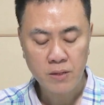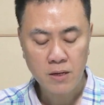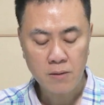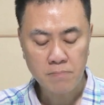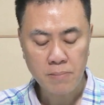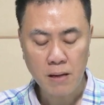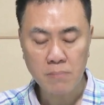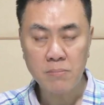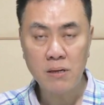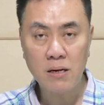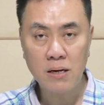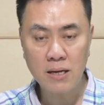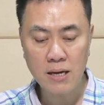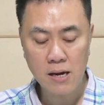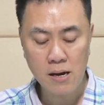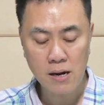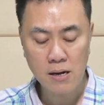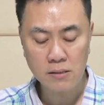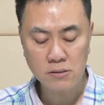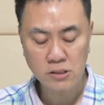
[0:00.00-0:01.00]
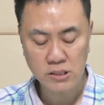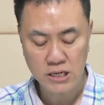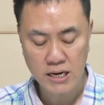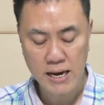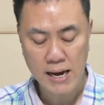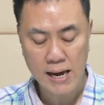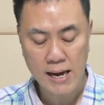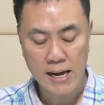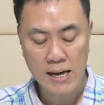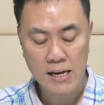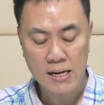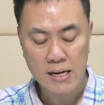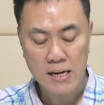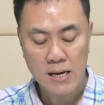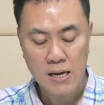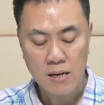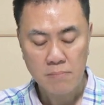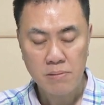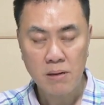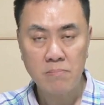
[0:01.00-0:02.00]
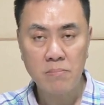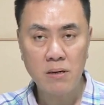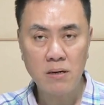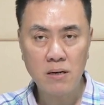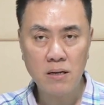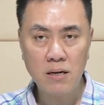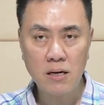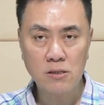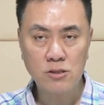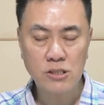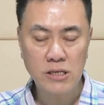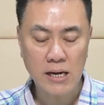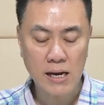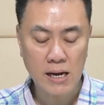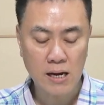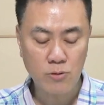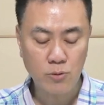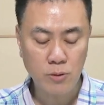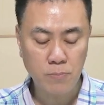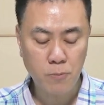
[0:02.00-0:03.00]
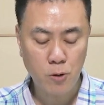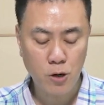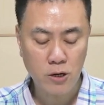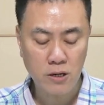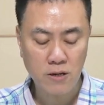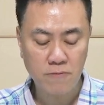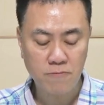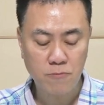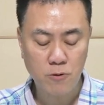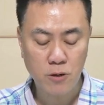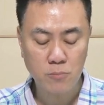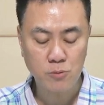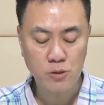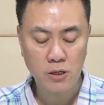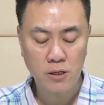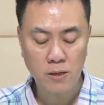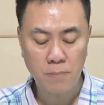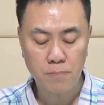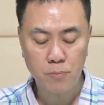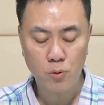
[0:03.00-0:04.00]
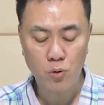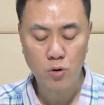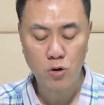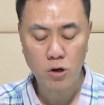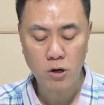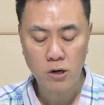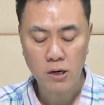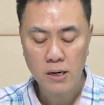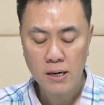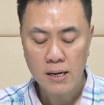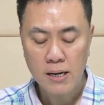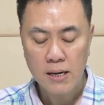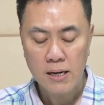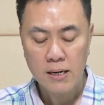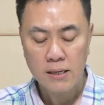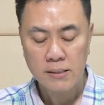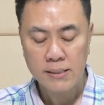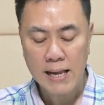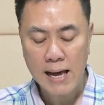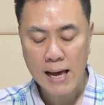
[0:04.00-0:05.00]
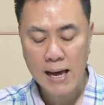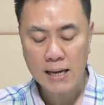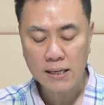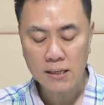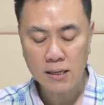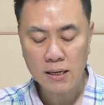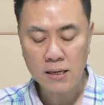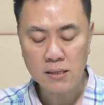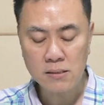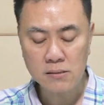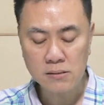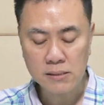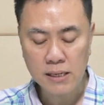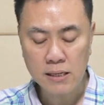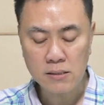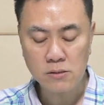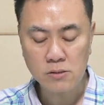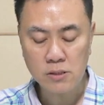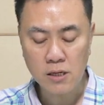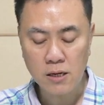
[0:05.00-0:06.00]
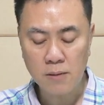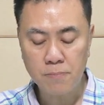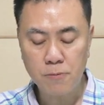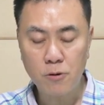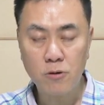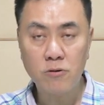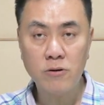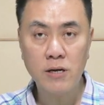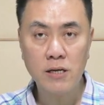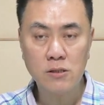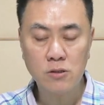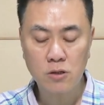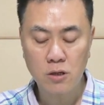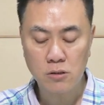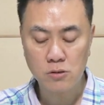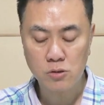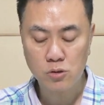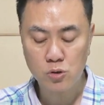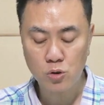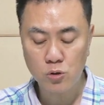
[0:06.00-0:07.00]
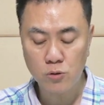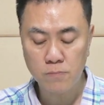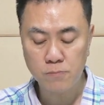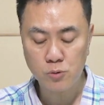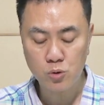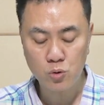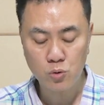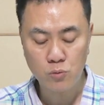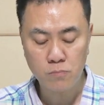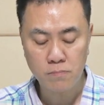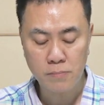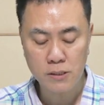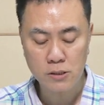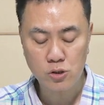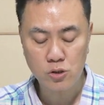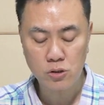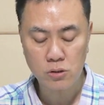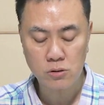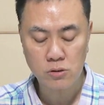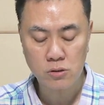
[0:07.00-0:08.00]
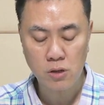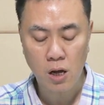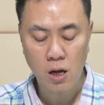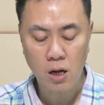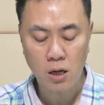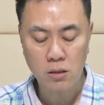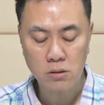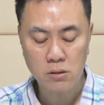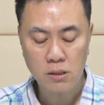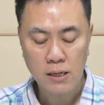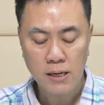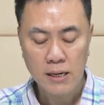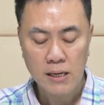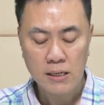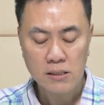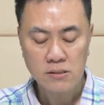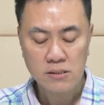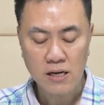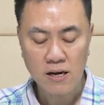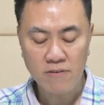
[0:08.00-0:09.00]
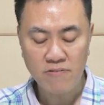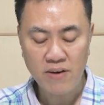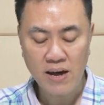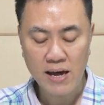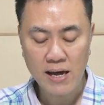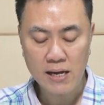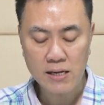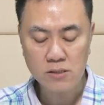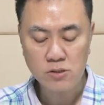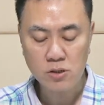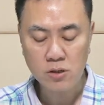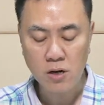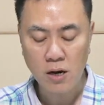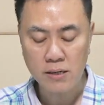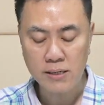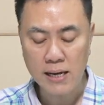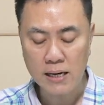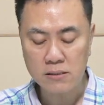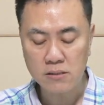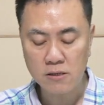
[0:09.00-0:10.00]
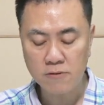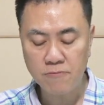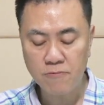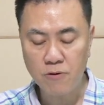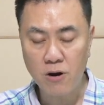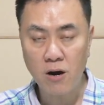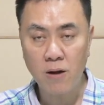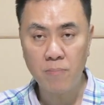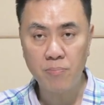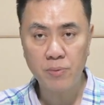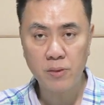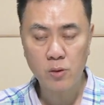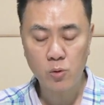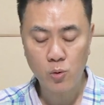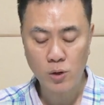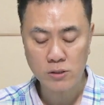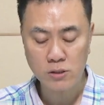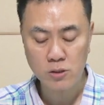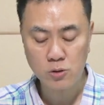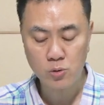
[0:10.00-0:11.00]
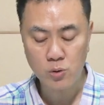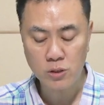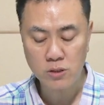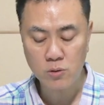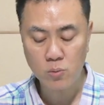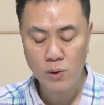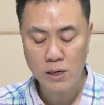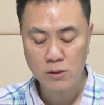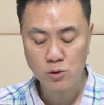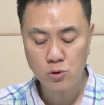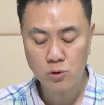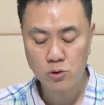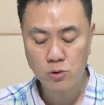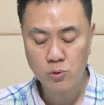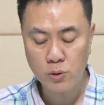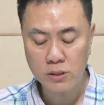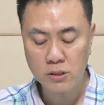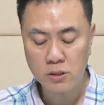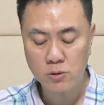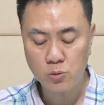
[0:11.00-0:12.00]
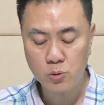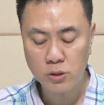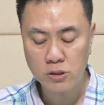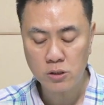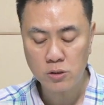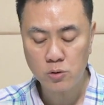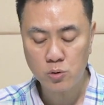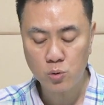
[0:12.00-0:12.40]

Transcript: Pamelia Chia. Pamelia Chia reported from Singapore.9 in 10 Singaporeans consume too much salt. Surveys conducted from 2021 to 2022